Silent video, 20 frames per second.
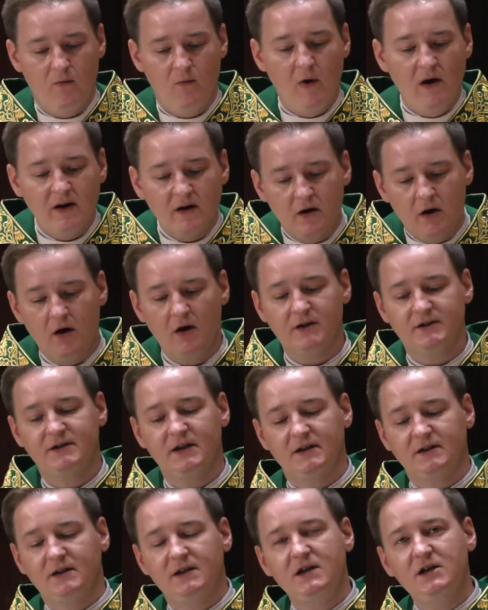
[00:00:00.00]
One cause
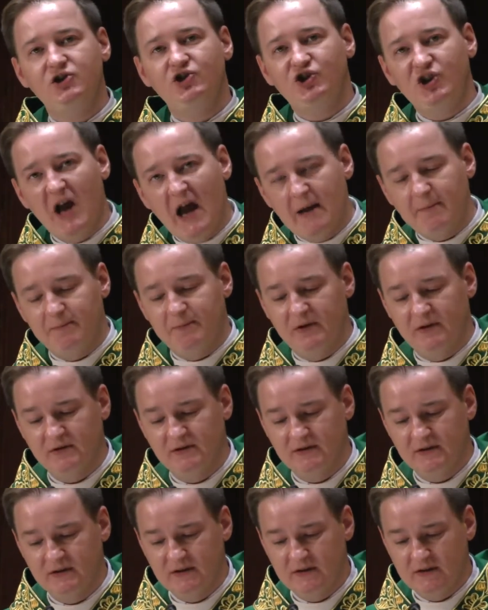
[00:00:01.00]
that he
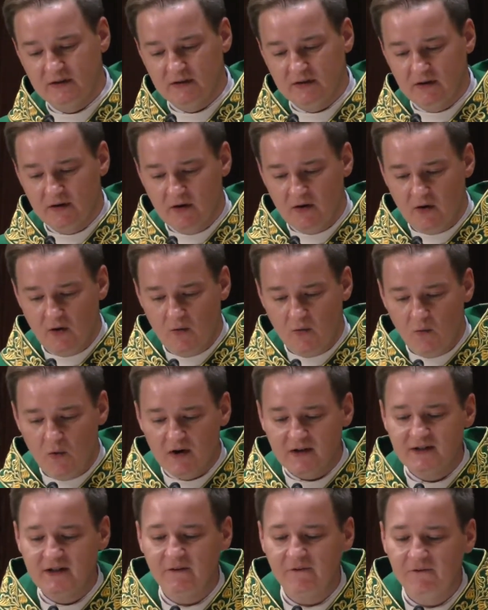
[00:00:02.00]
championed
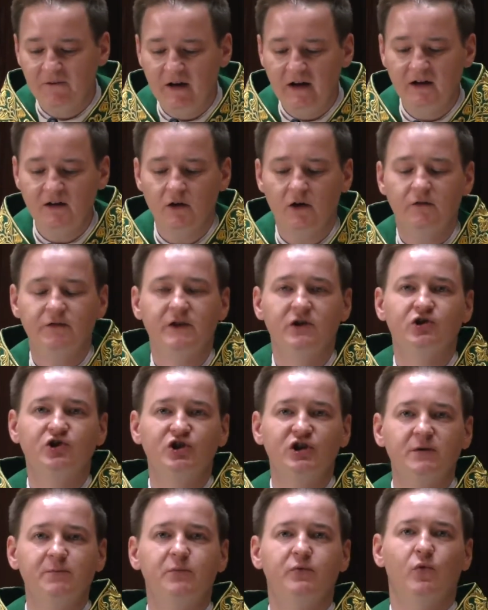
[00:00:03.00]
was the fate of the
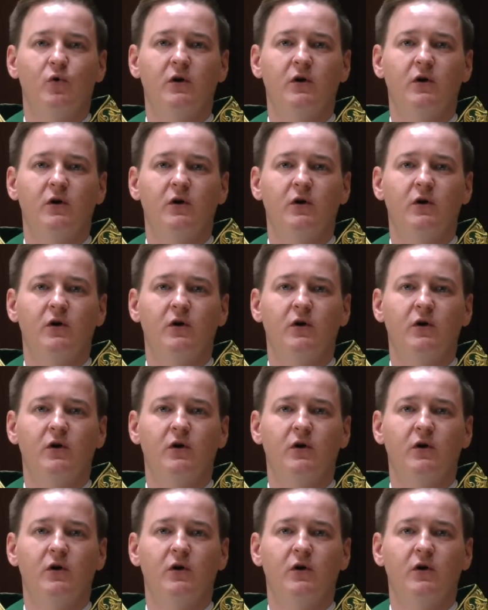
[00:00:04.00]
ship